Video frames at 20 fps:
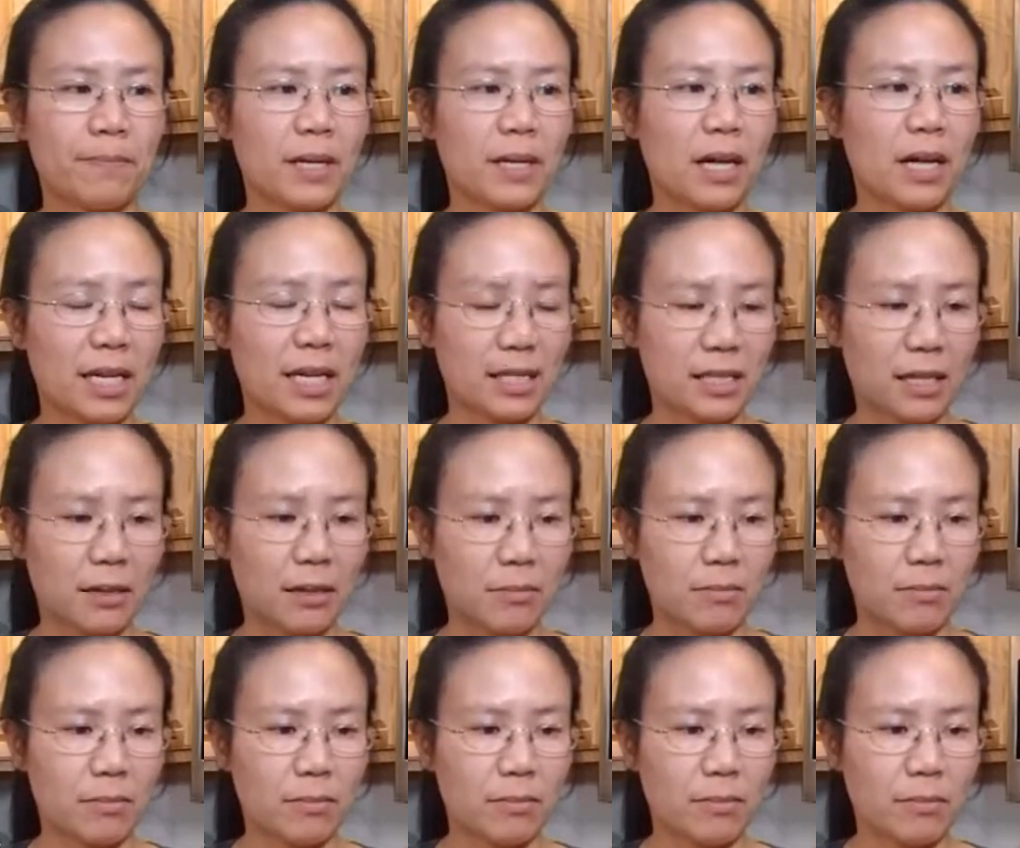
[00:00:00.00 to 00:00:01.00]
Alexa,
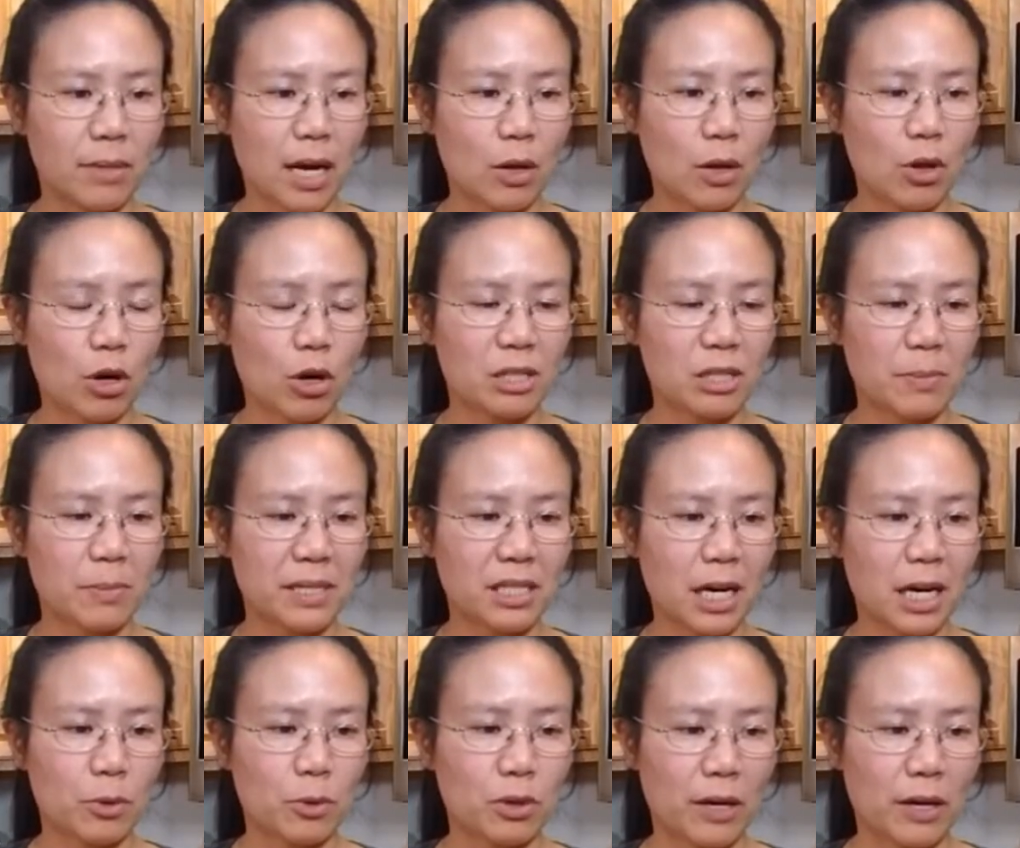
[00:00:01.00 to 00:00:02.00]
how long is my
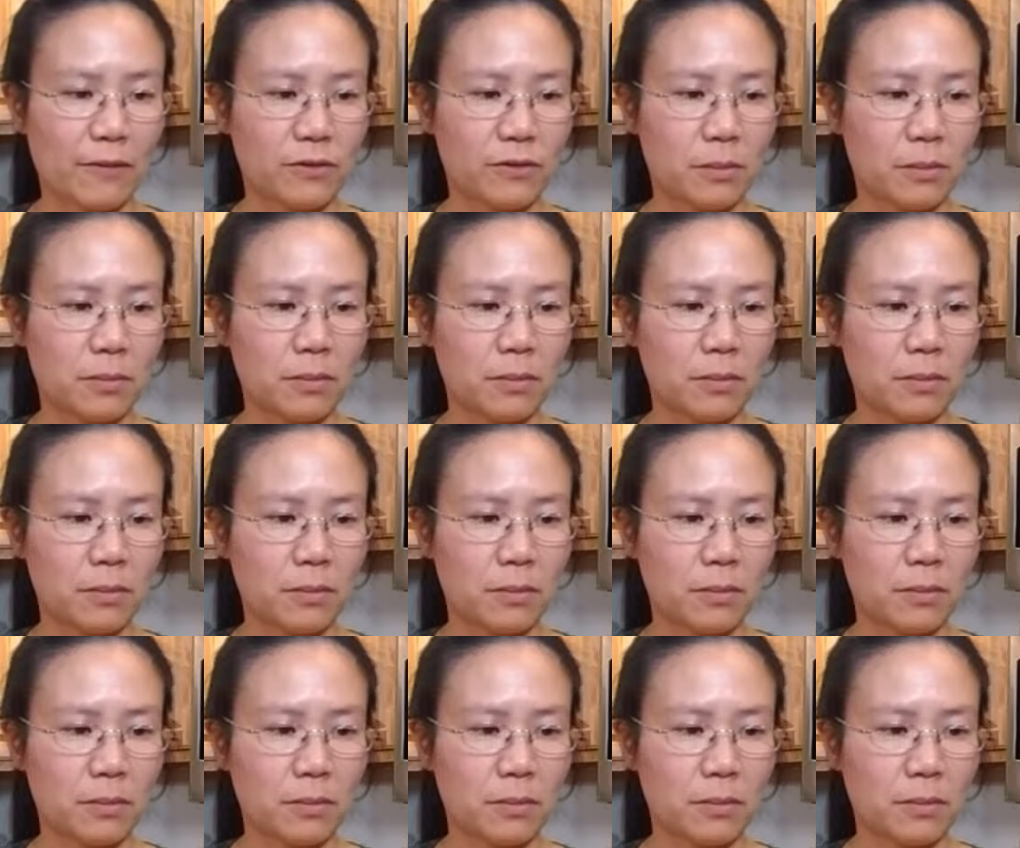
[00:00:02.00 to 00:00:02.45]
timer left?